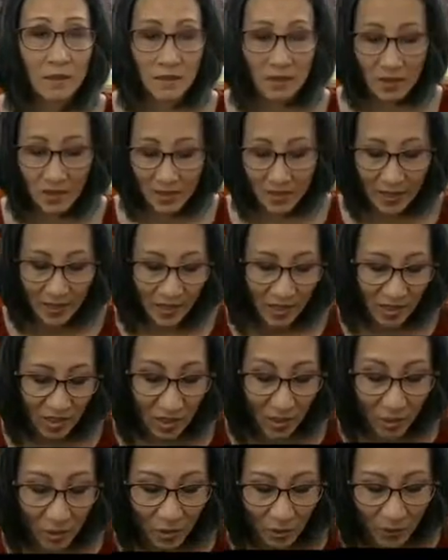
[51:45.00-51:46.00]
you can get these
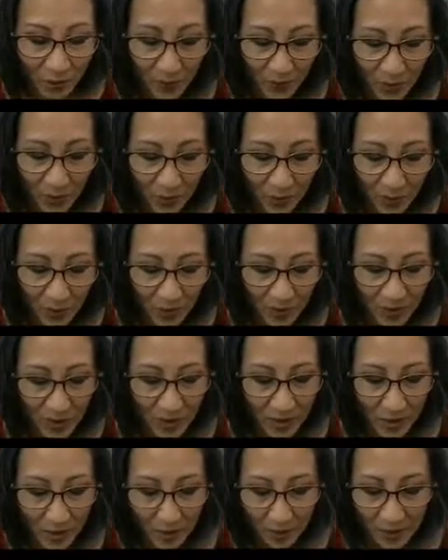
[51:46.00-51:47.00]
on the Urban Beader
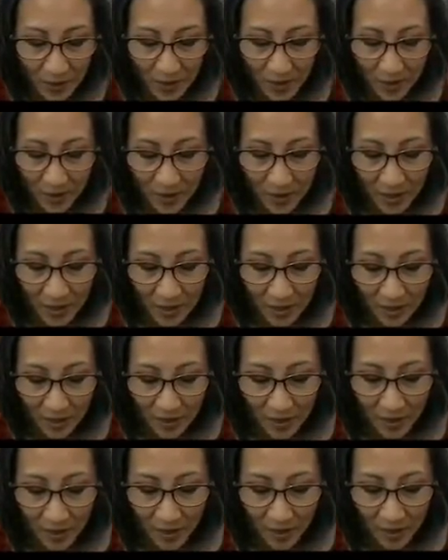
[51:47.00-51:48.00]
com site, then
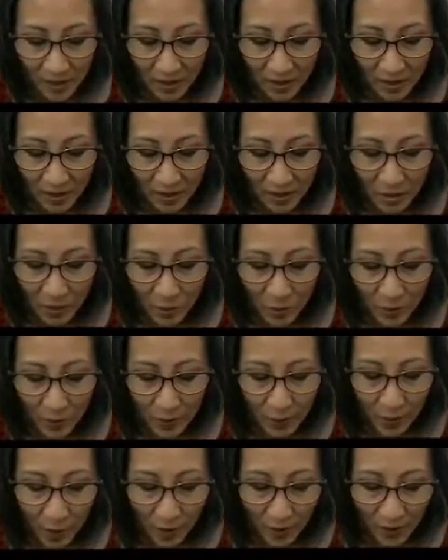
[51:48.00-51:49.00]
you won't be
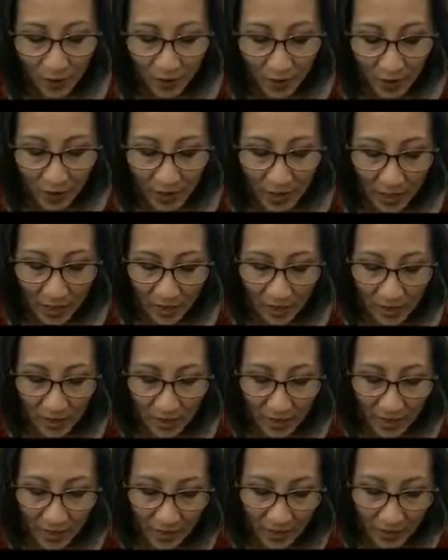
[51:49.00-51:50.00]
marring on the
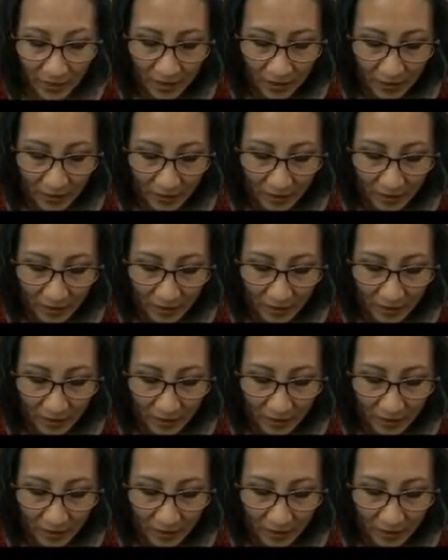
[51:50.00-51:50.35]
outside.